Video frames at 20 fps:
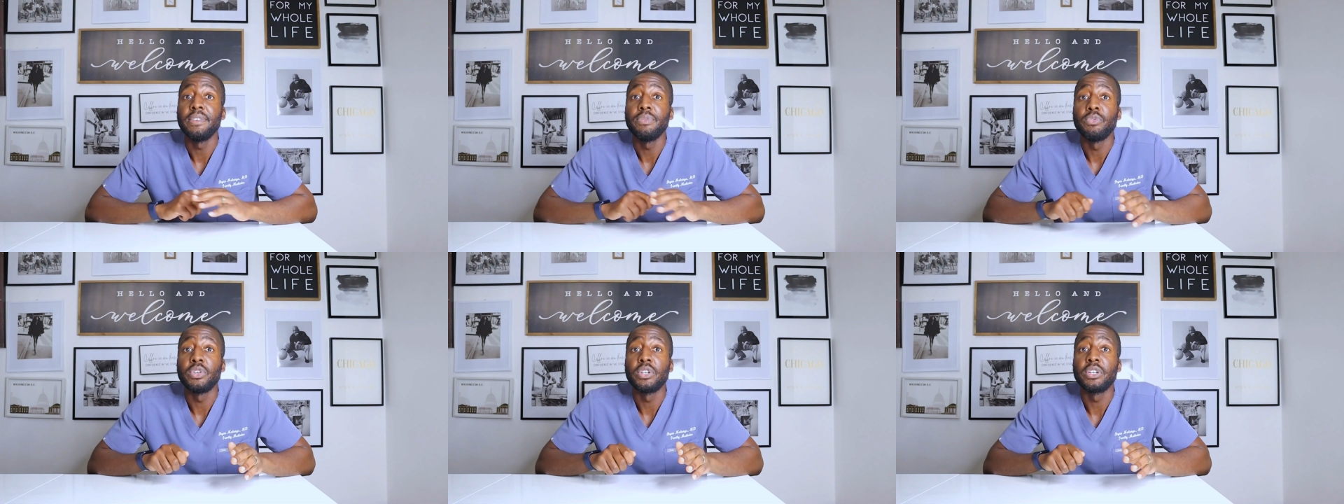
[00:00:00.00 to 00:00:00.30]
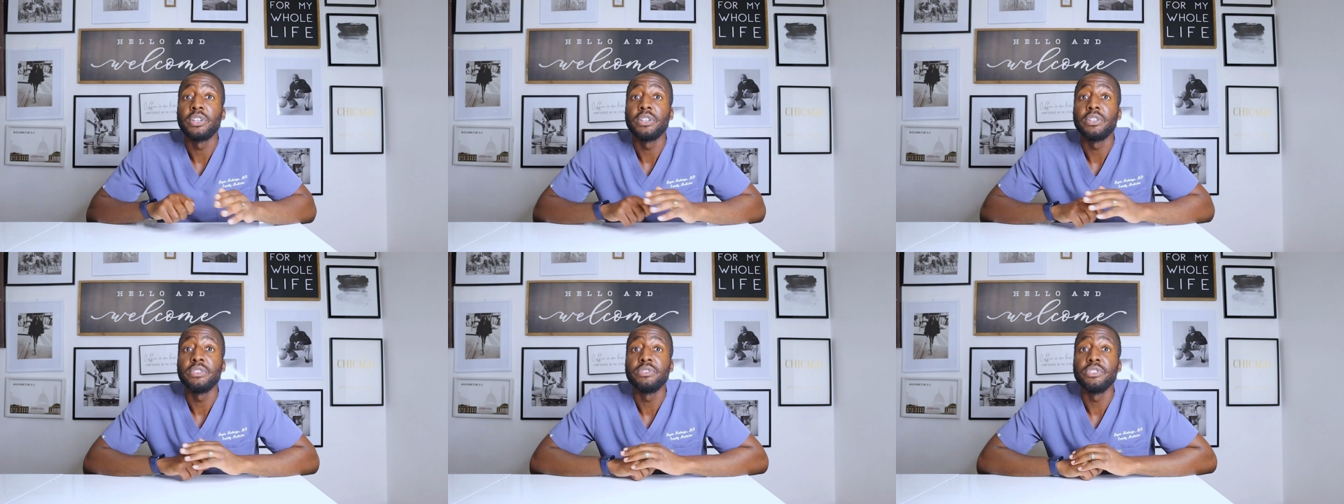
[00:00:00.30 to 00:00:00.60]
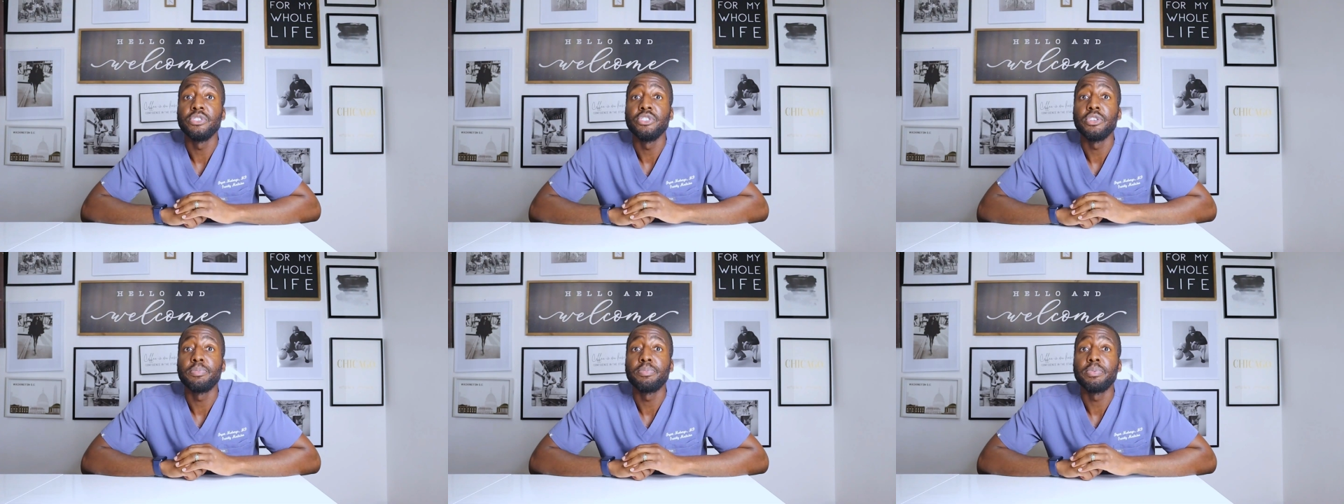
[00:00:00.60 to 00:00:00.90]
occurs
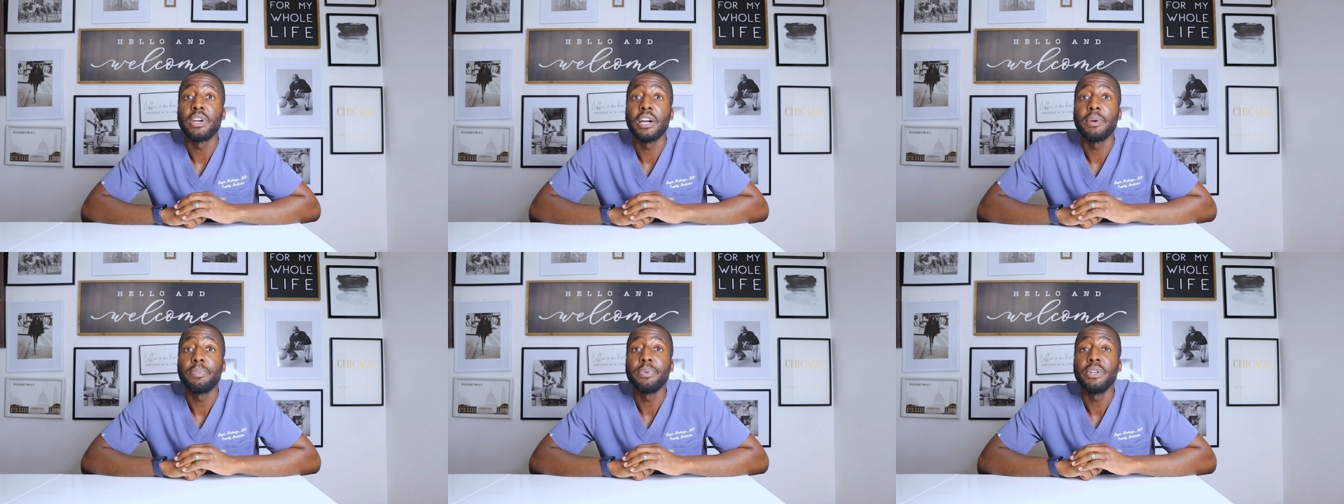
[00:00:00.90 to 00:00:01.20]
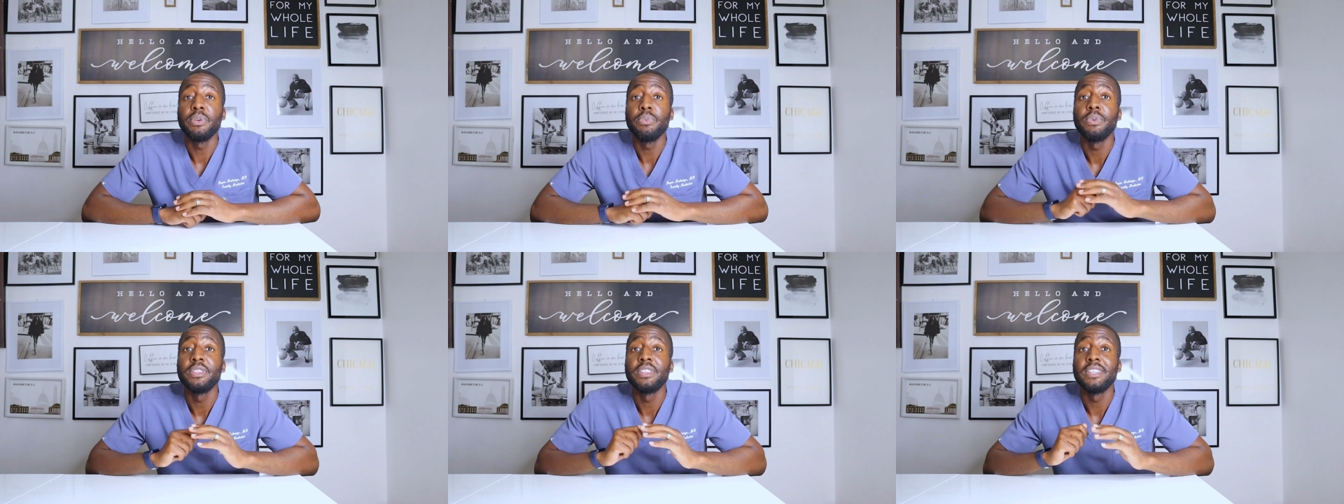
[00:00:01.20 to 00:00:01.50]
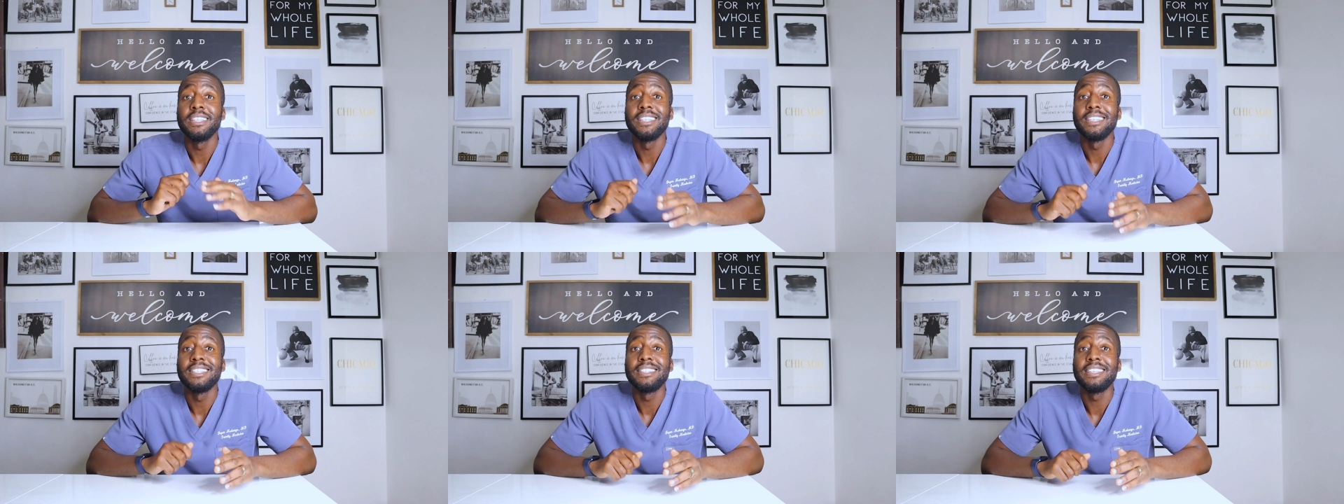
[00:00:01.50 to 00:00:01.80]
in your property
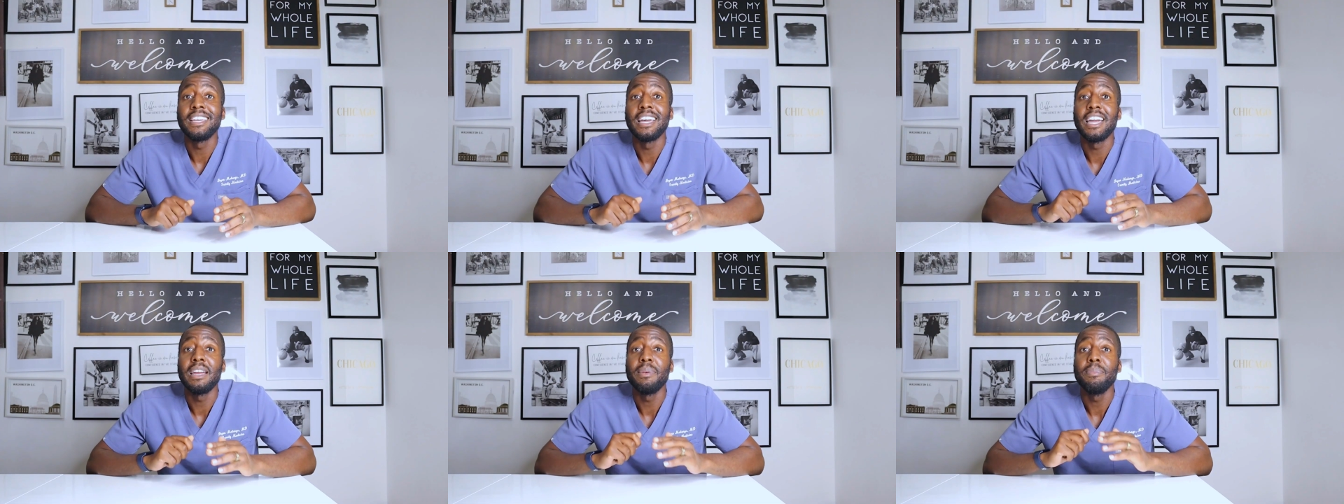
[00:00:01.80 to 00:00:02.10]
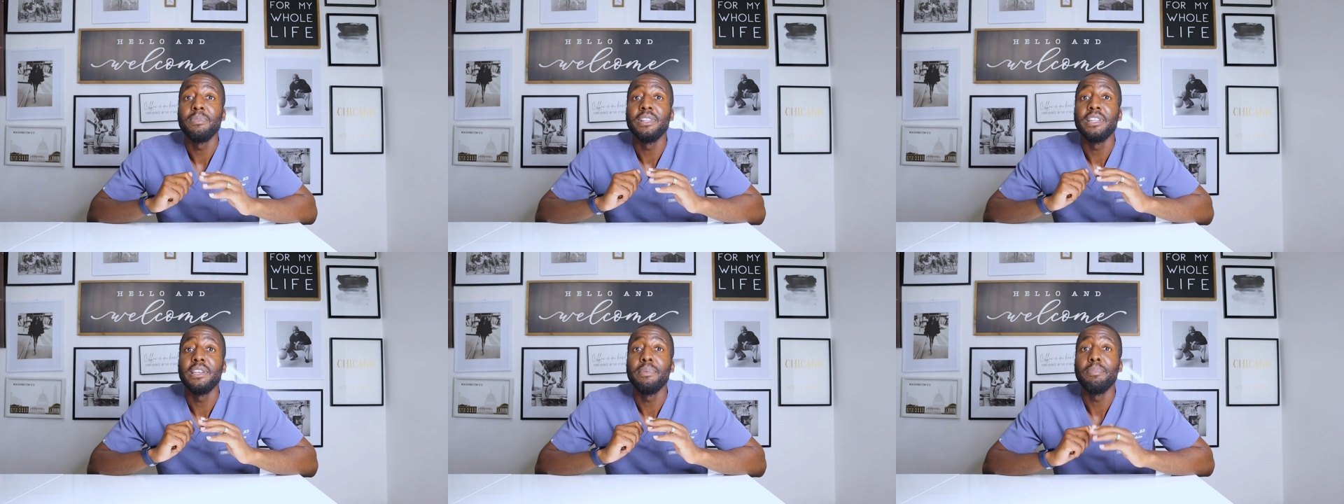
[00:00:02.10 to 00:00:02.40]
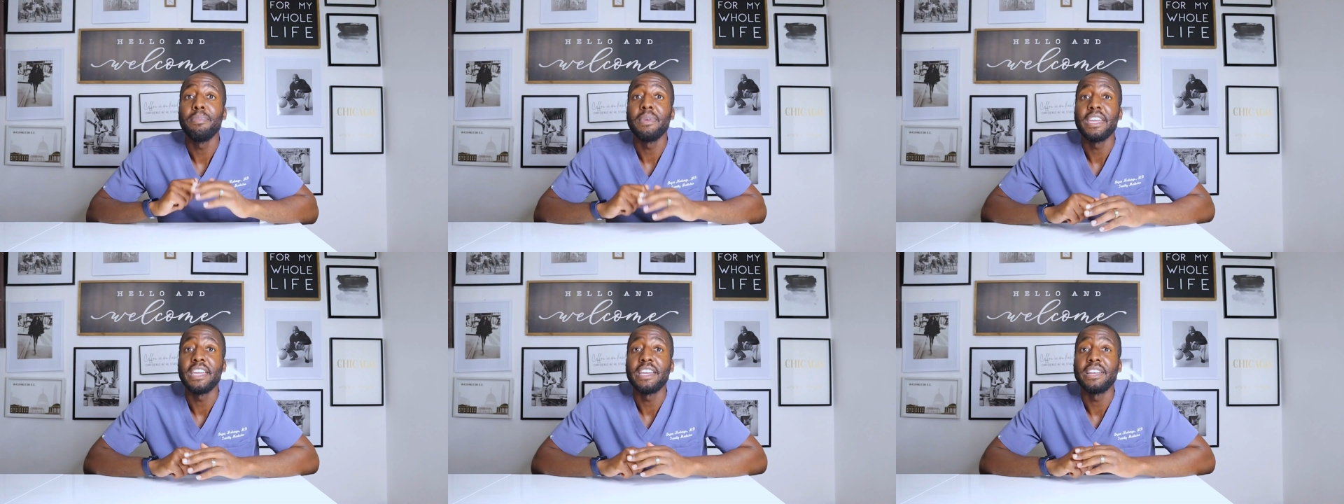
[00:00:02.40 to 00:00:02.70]
within a timely
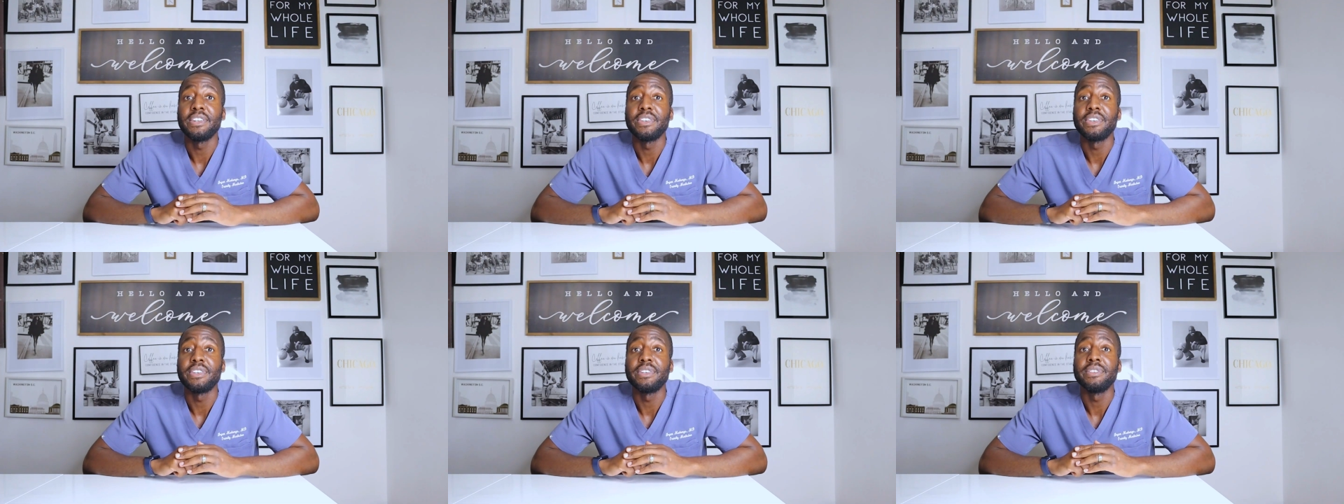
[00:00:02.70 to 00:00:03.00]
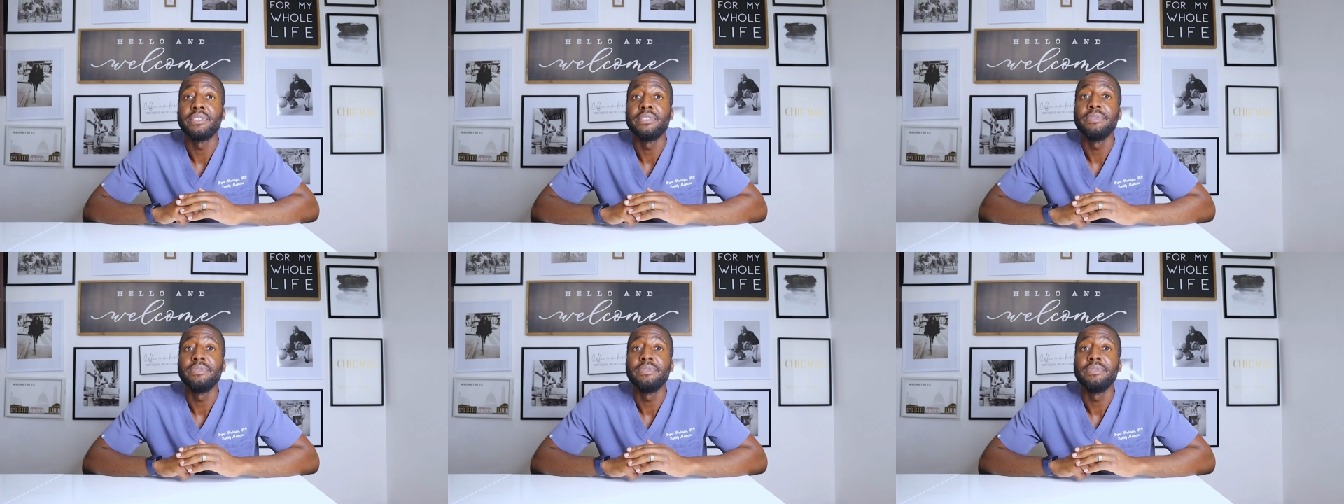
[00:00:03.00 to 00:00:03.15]
manner.